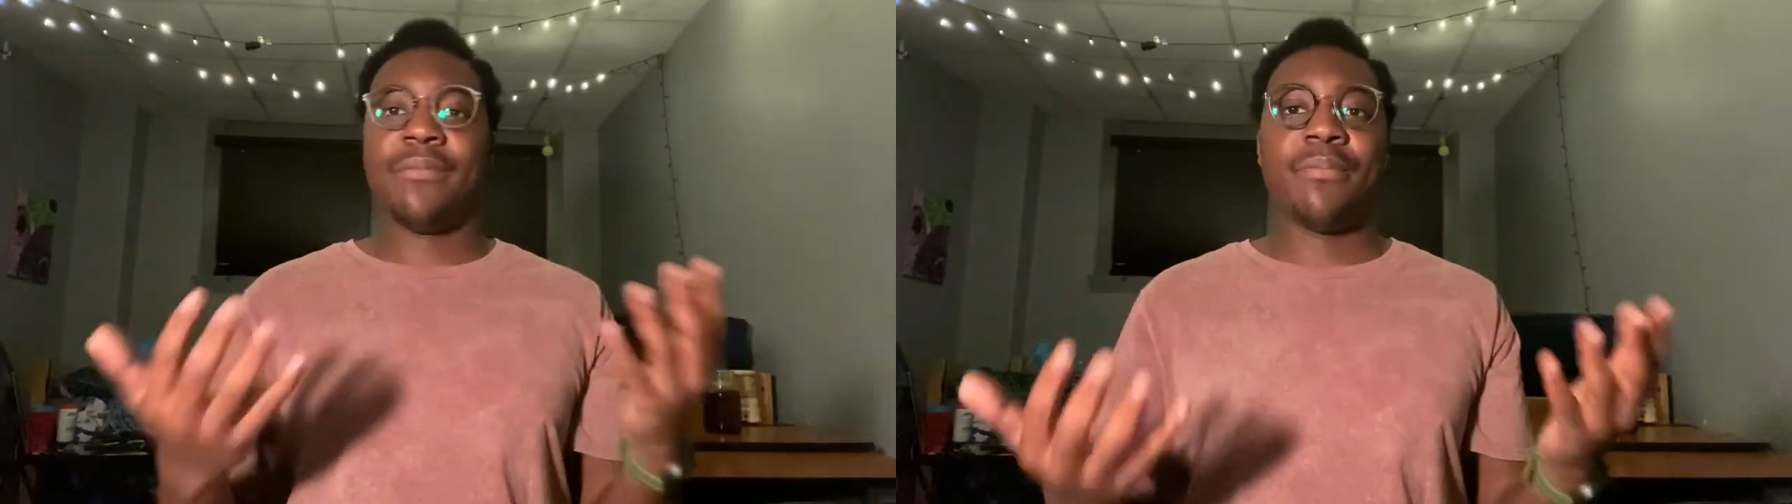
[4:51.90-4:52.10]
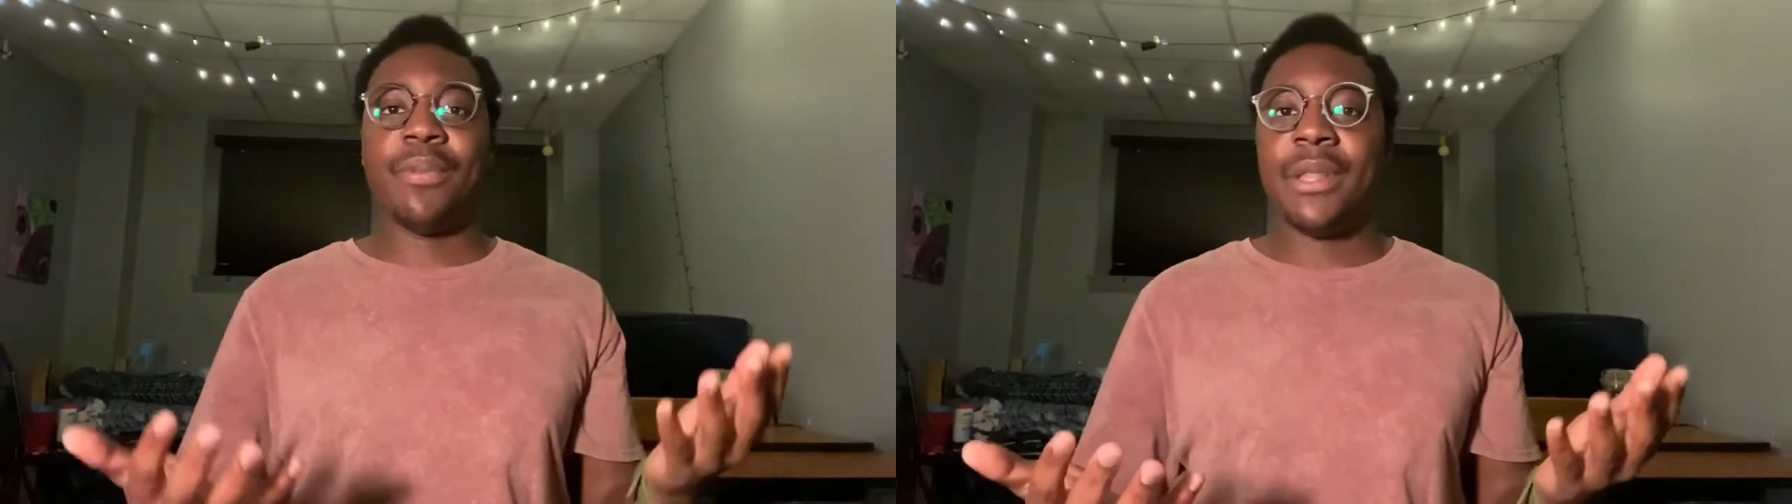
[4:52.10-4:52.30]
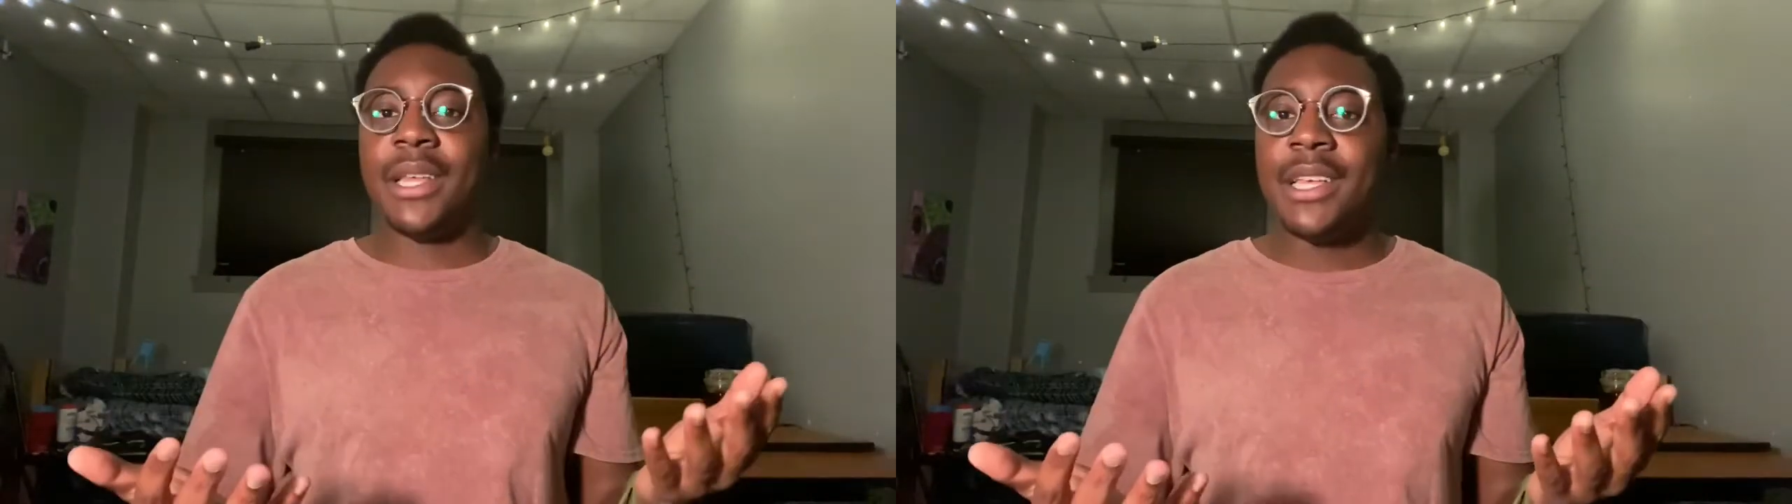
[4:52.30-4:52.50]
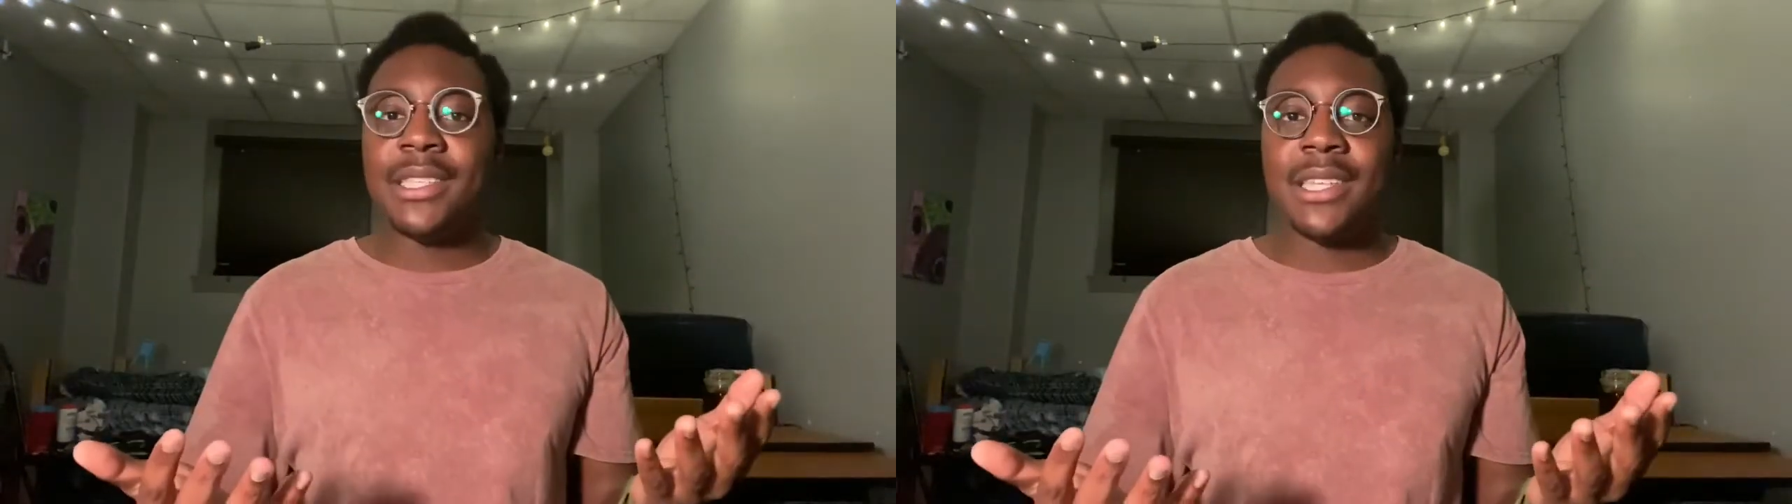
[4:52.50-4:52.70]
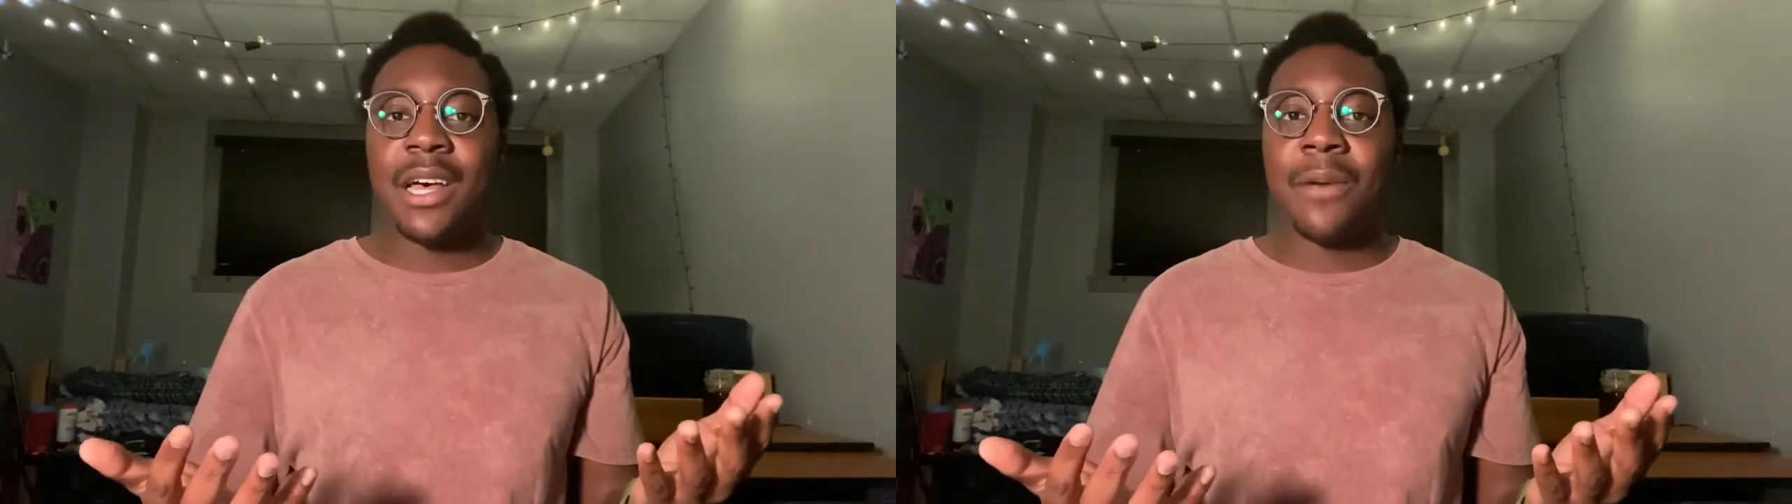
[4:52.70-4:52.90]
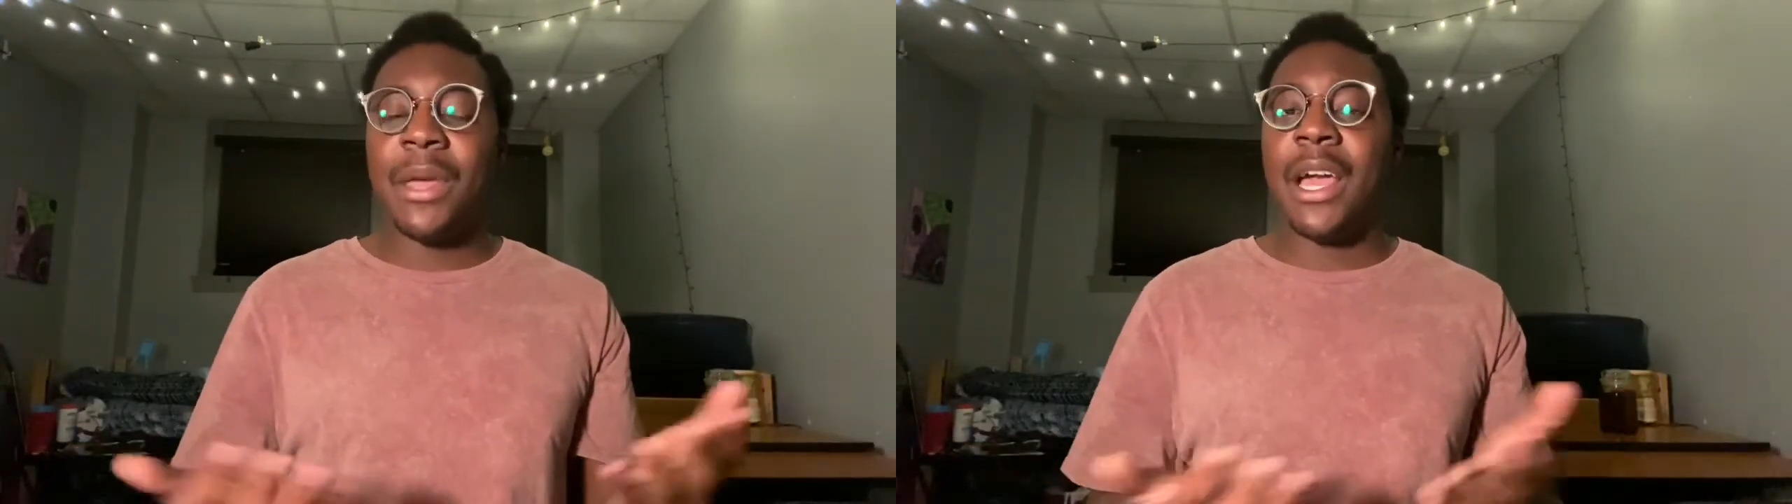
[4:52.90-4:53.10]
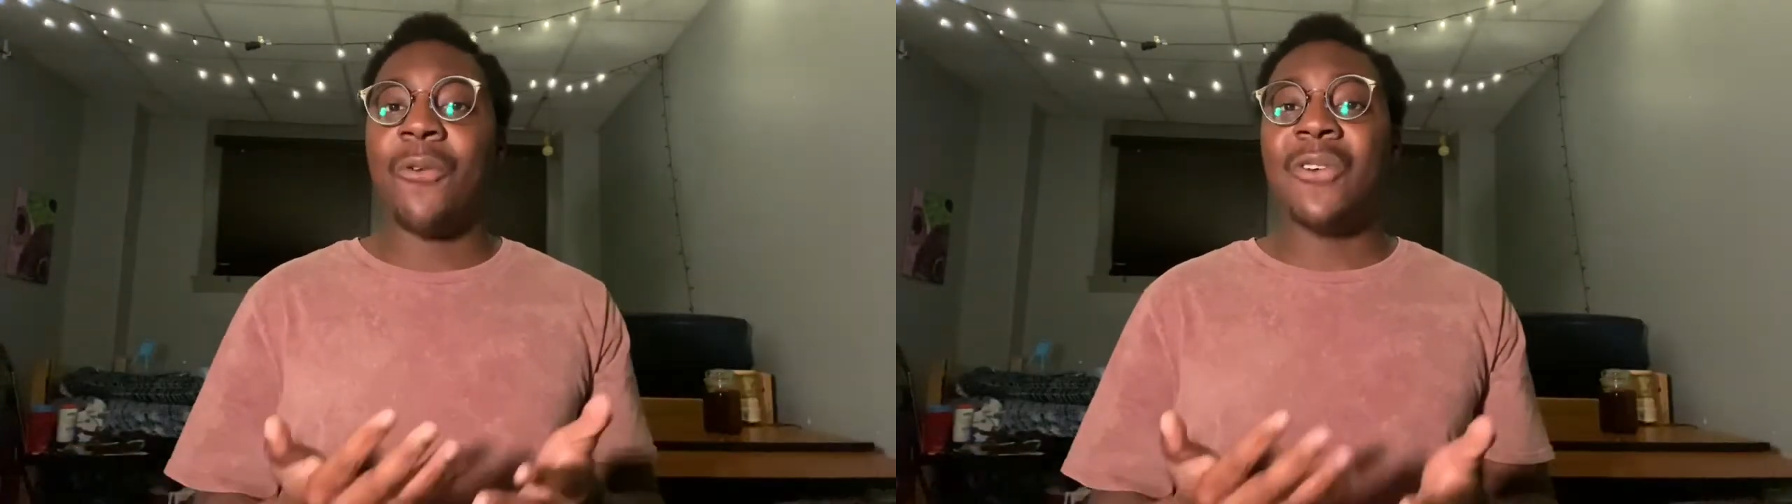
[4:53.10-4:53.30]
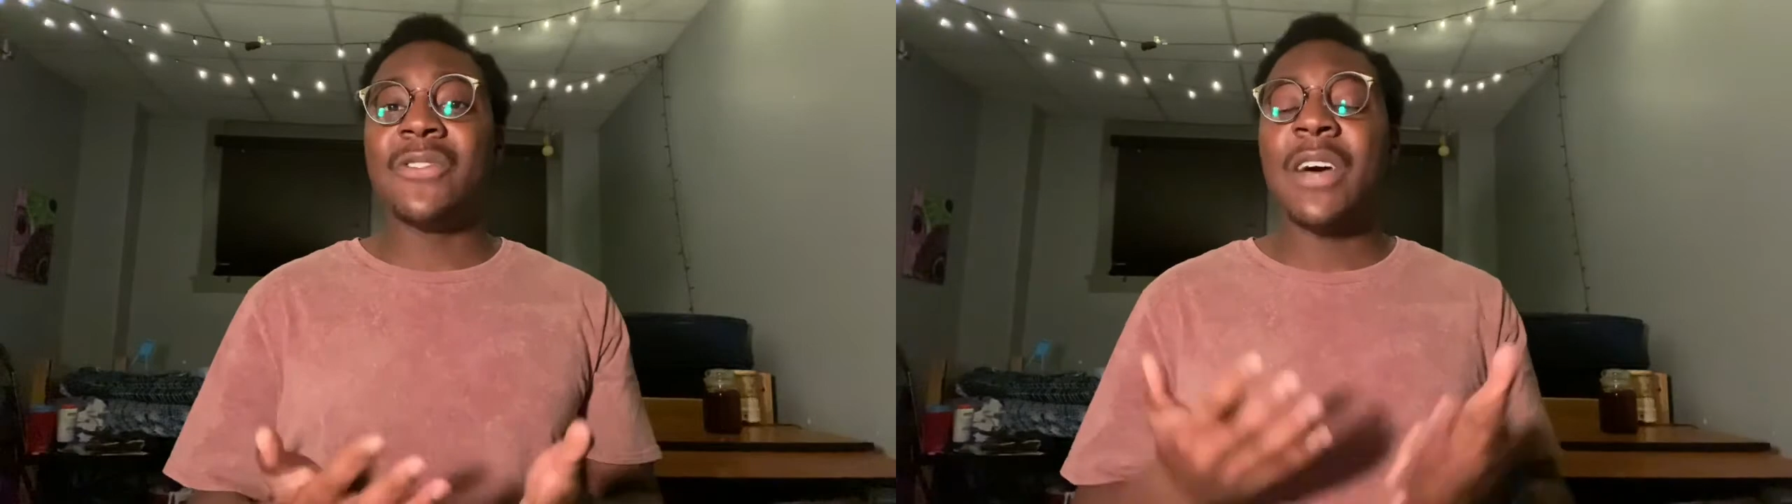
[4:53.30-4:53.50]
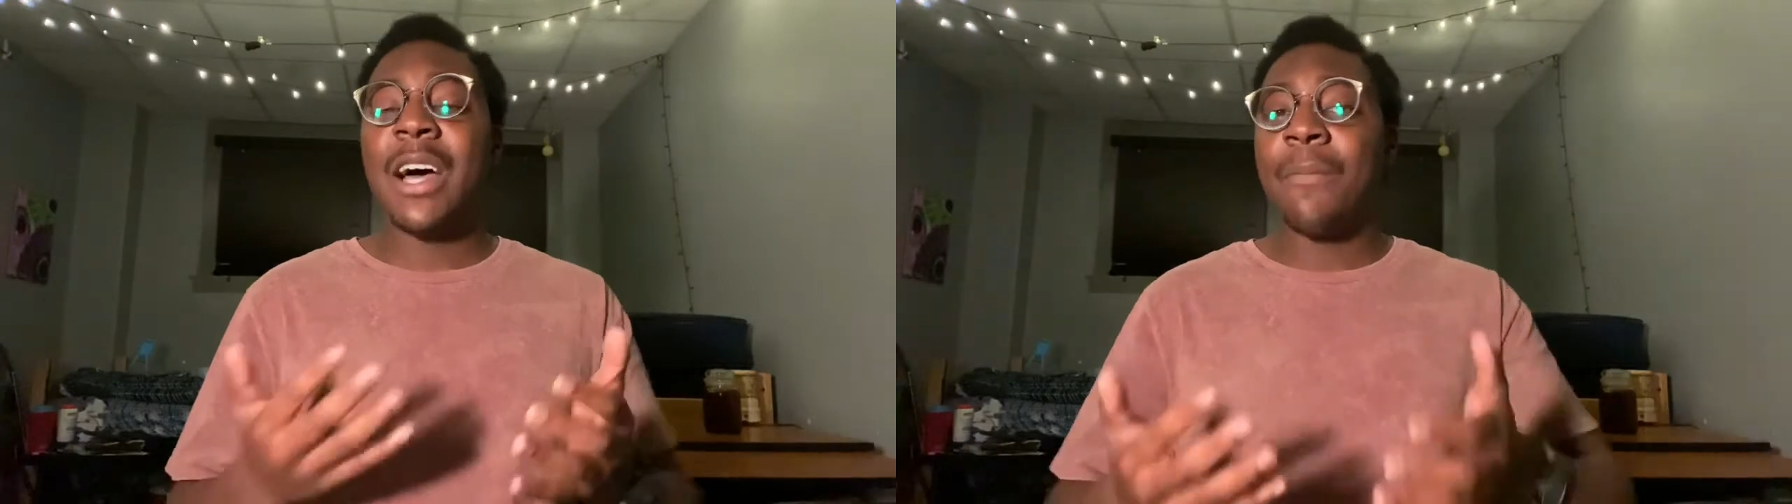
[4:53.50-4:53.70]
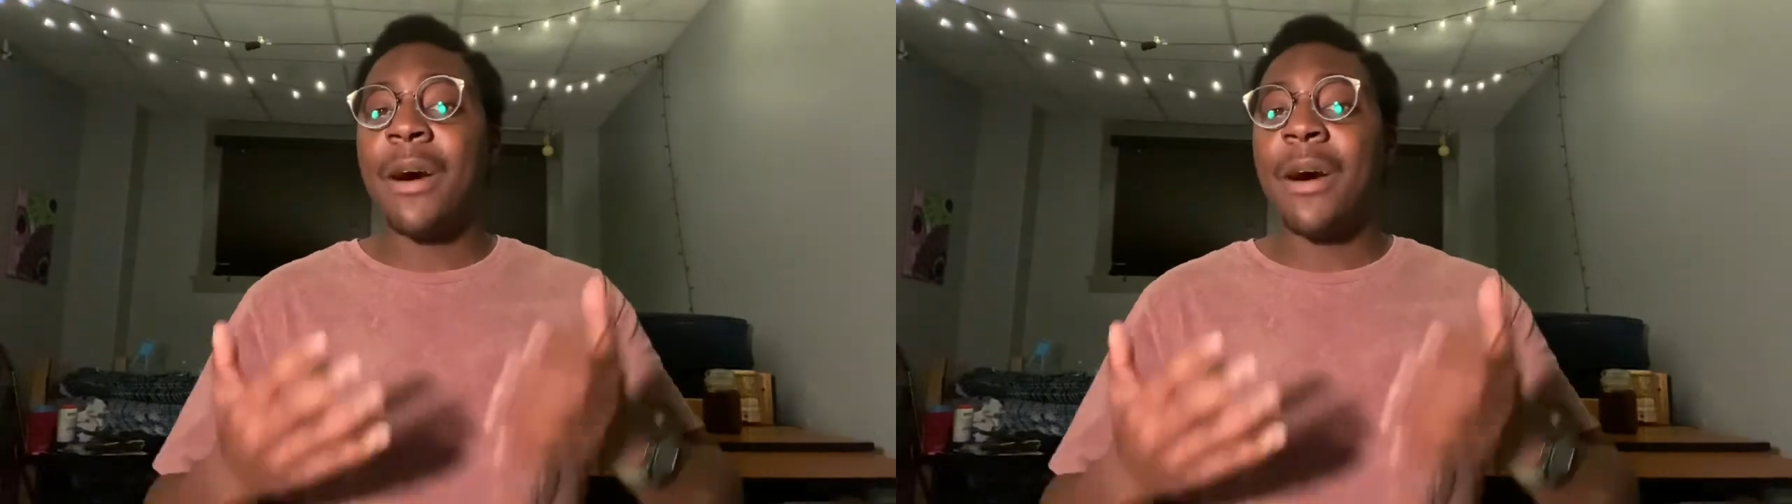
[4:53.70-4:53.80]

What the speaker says: please tell me. I want to help